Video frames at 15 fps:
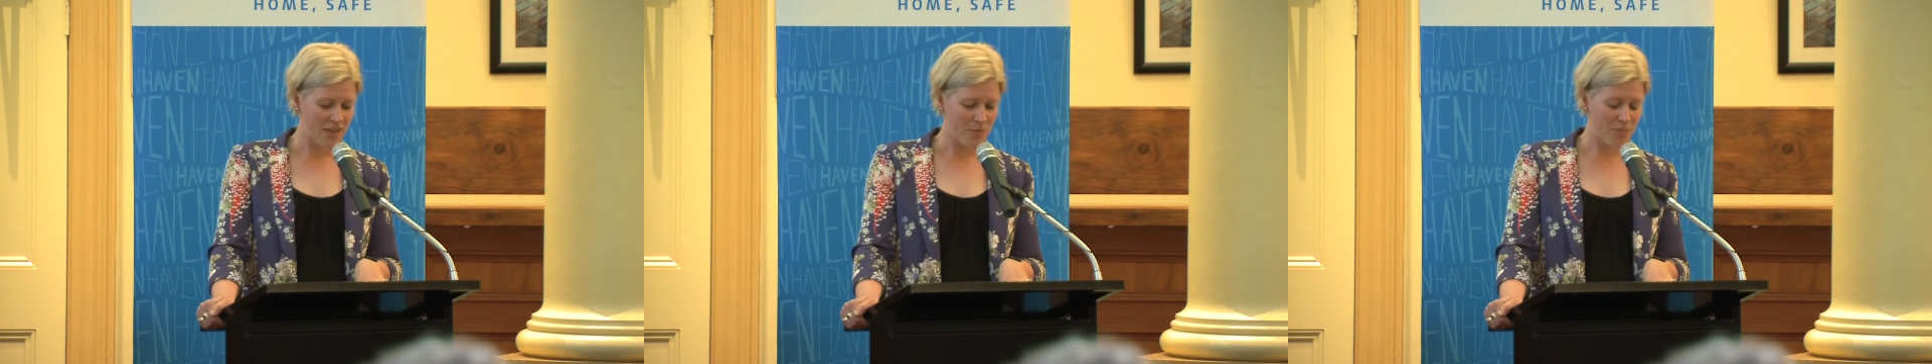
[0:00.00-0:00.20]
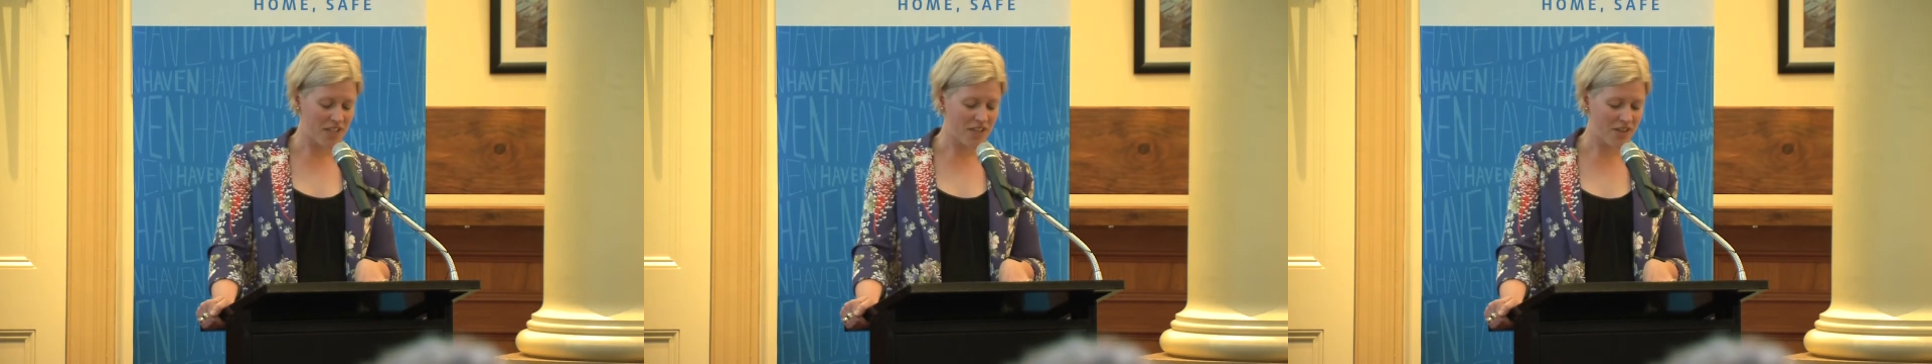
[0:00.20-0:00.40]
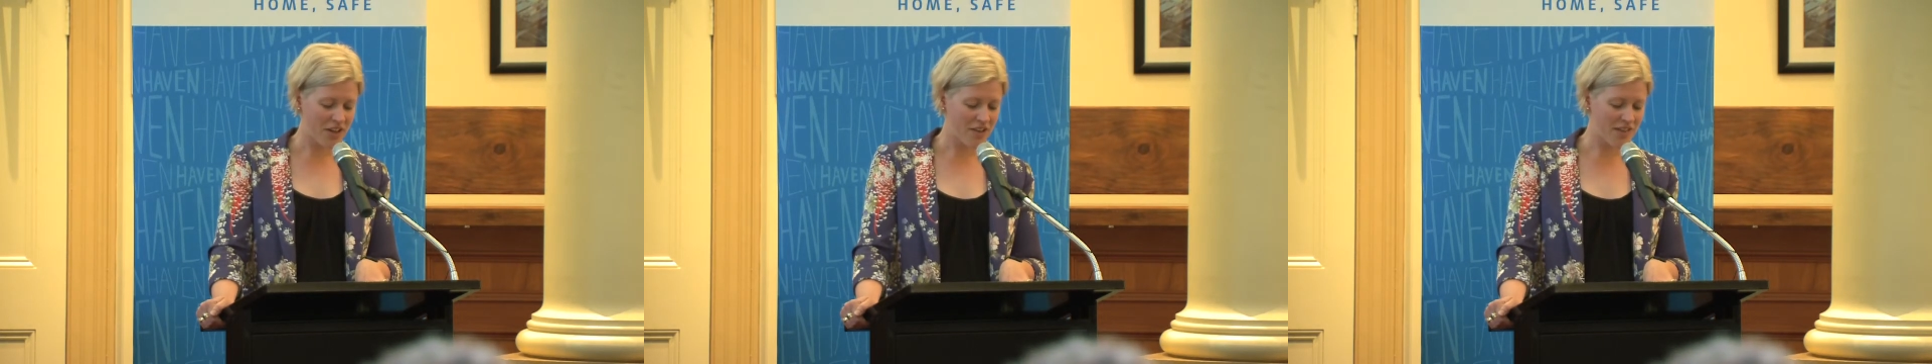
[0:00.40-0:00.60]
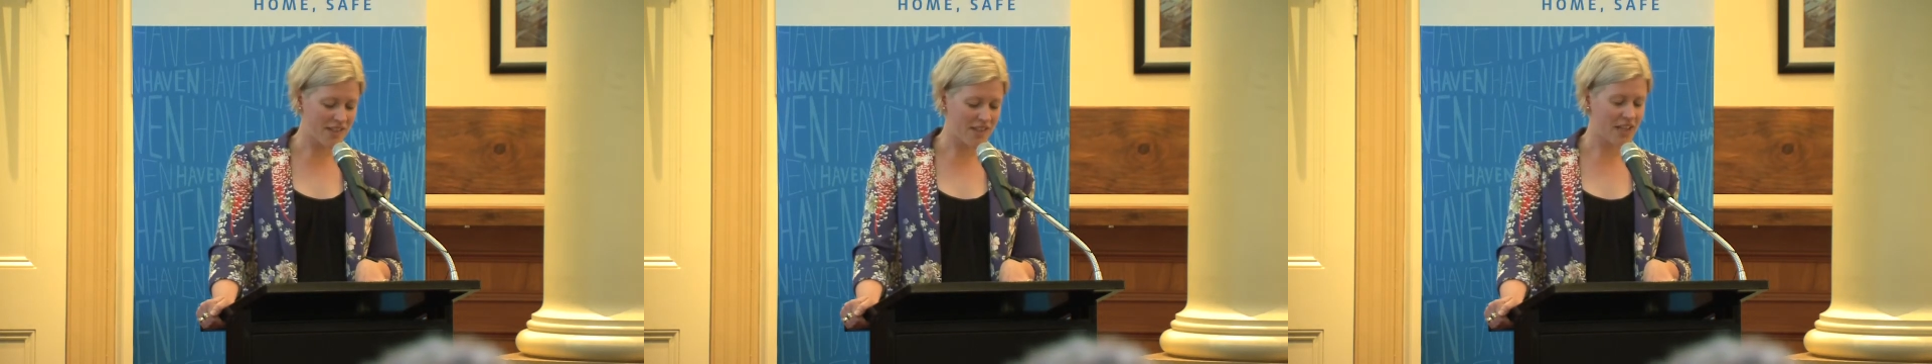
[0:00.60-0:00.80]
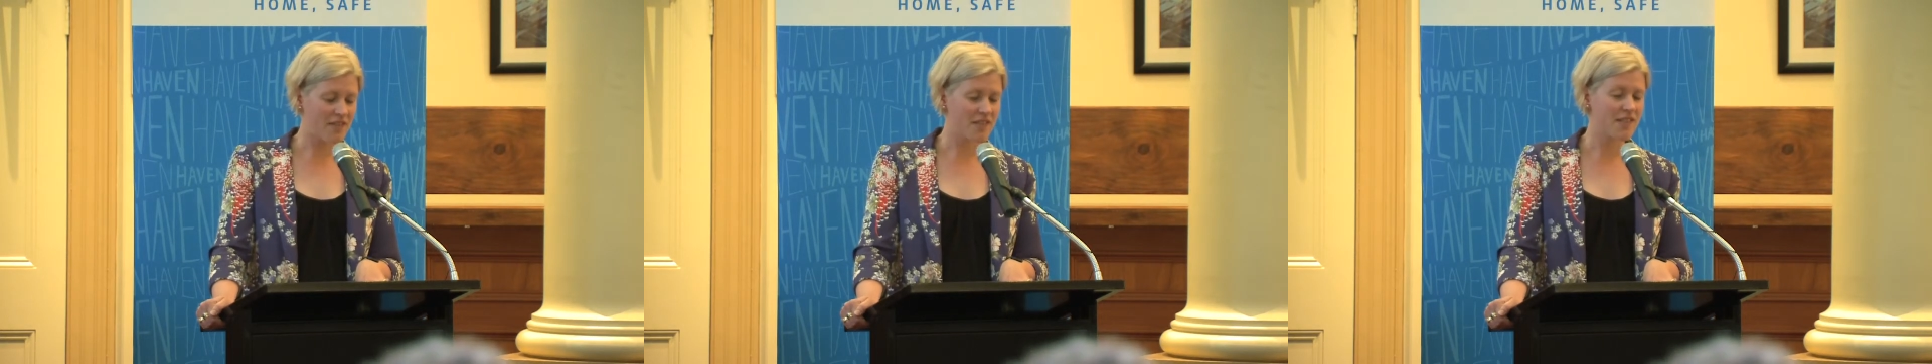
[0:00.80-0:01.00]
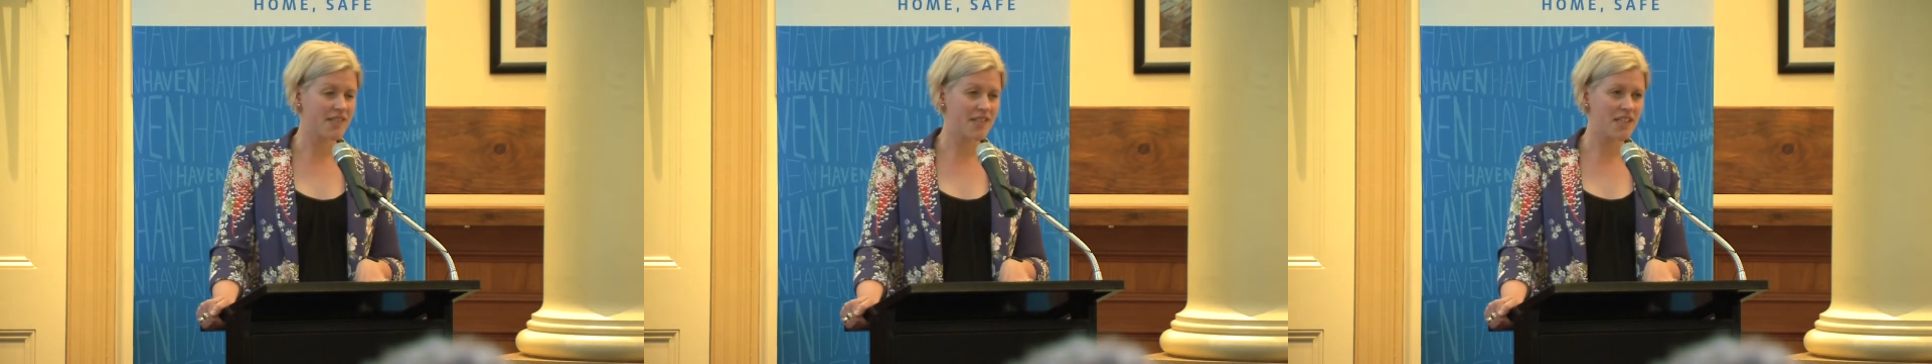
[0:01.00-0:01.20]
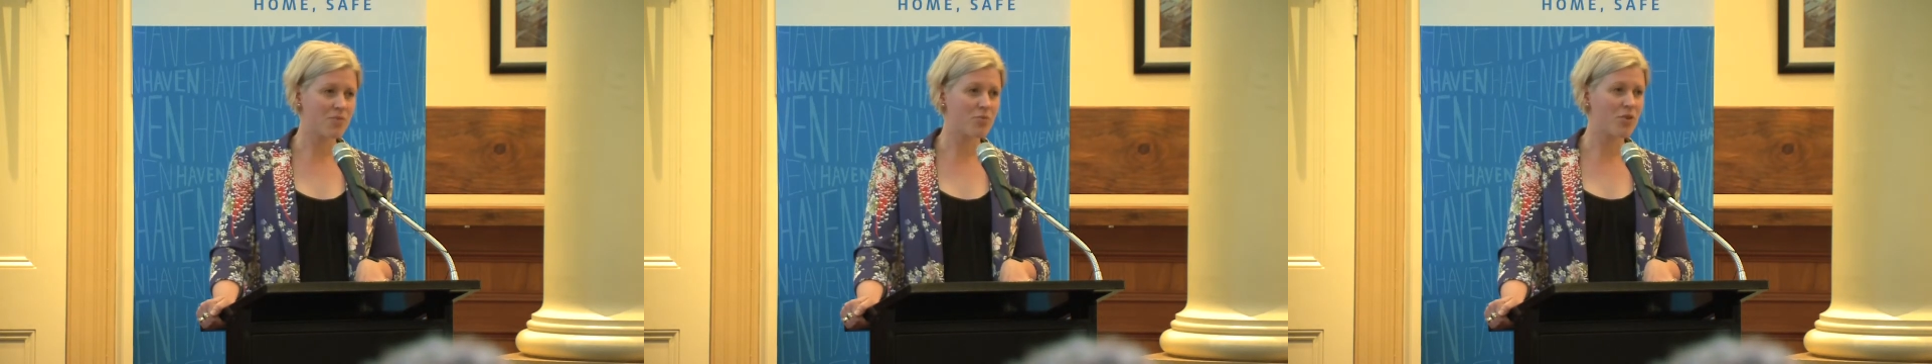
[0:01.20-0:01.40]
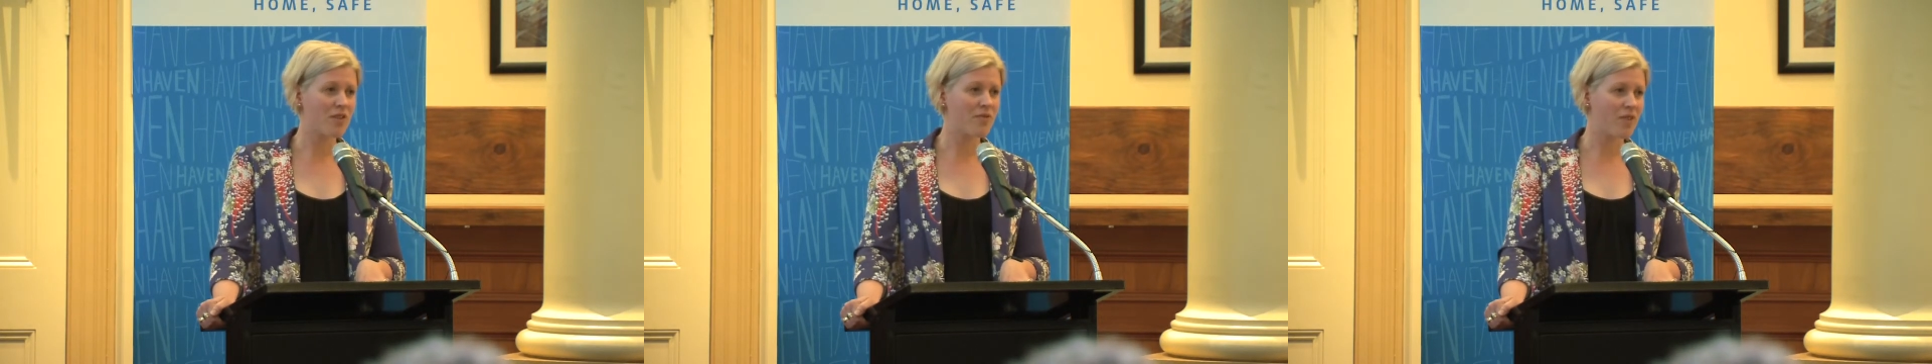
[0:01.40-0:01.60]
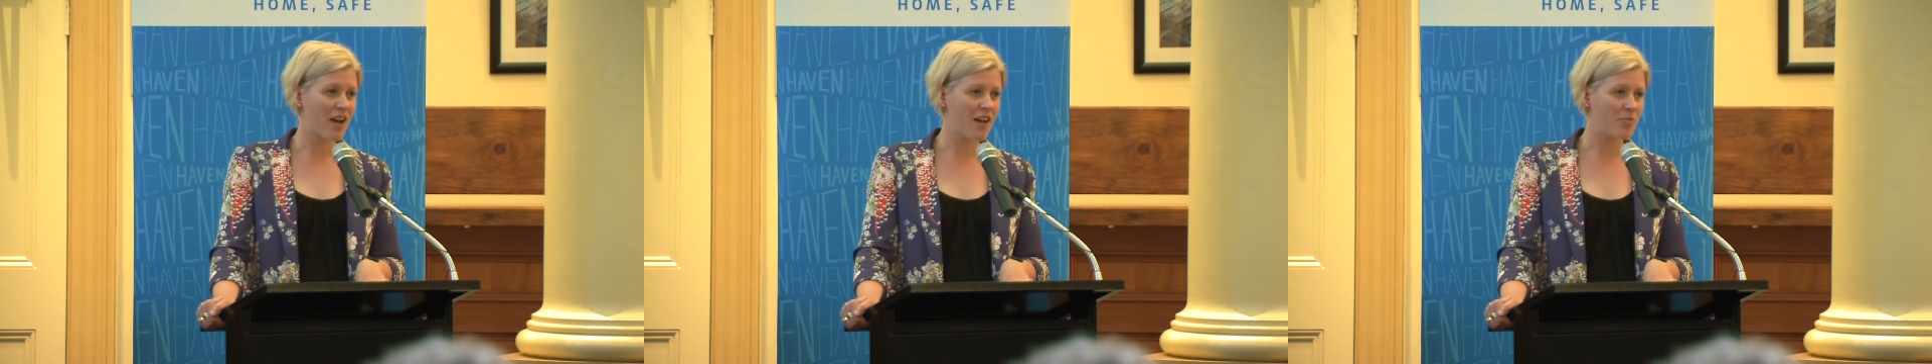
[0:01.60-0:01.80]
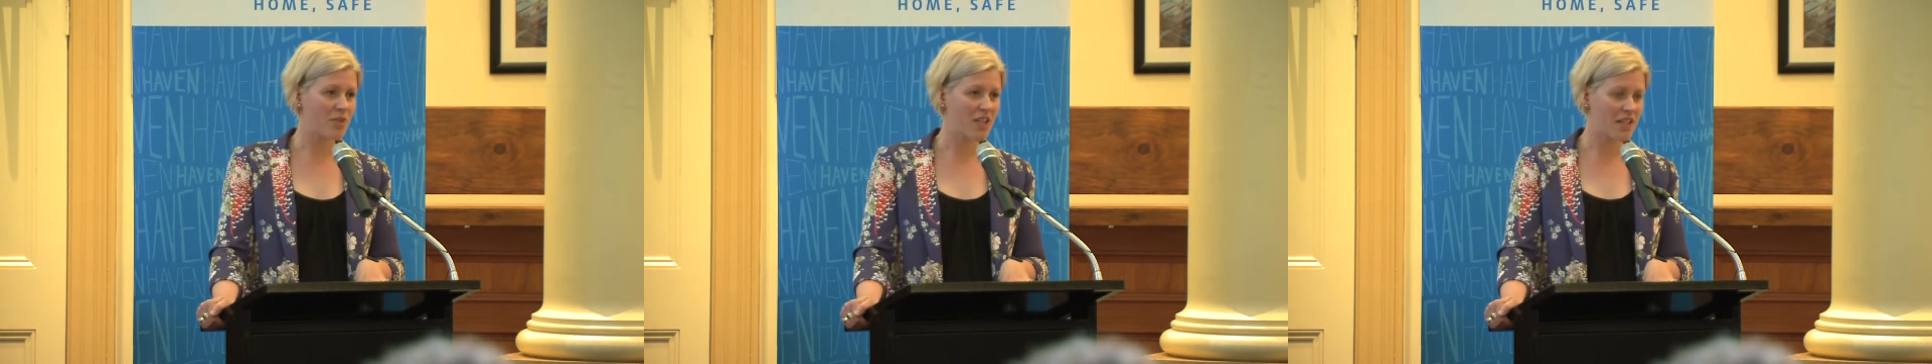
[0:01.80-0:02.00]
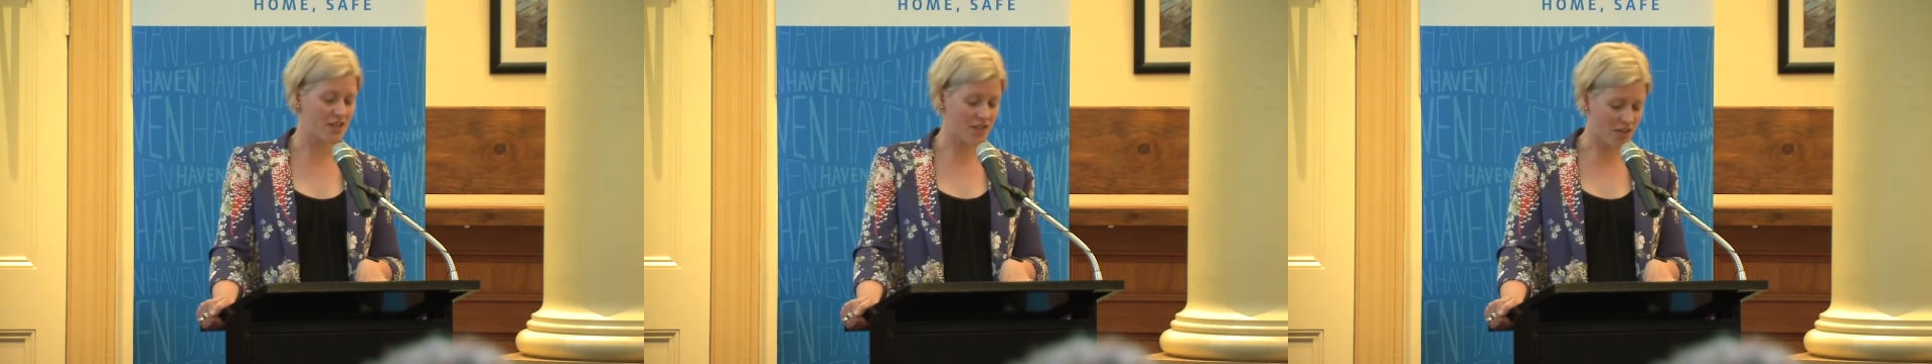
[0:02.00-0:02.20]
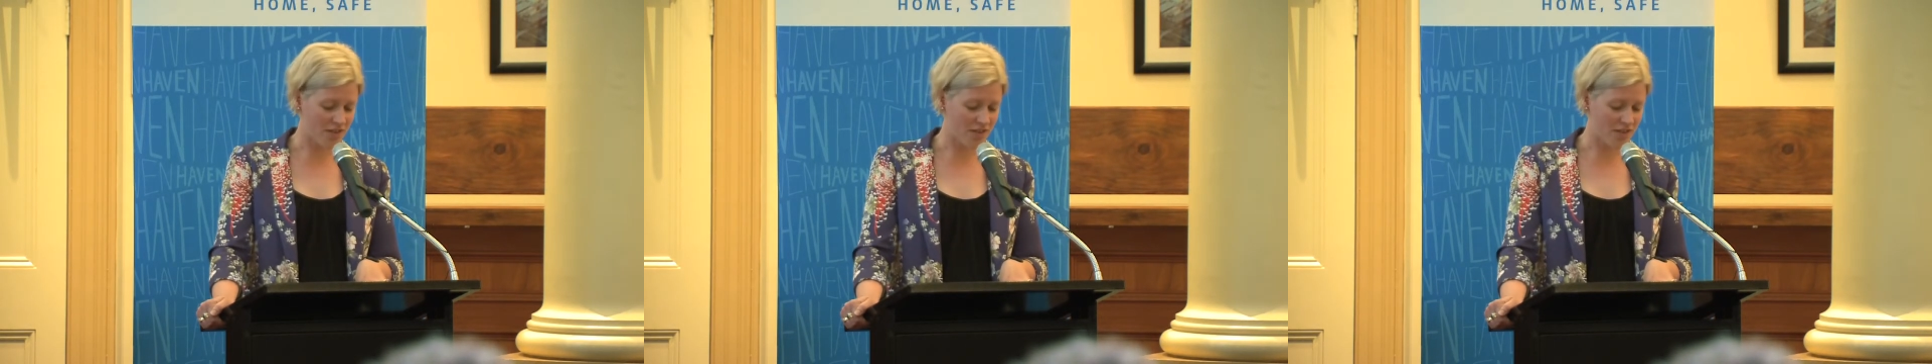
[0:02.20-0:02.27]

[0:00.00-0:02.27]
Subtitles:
Bendigo received $6.5 million